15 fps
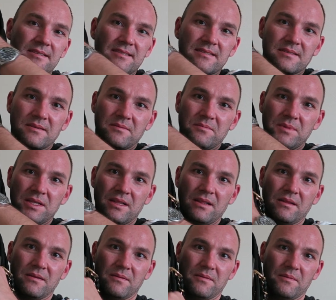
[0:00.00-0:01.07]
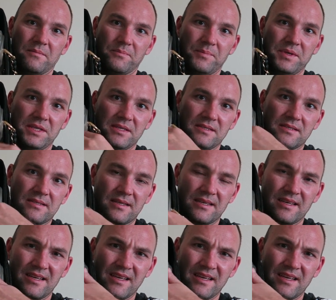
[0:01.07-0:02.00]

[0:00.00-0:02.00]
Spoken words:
this middle piece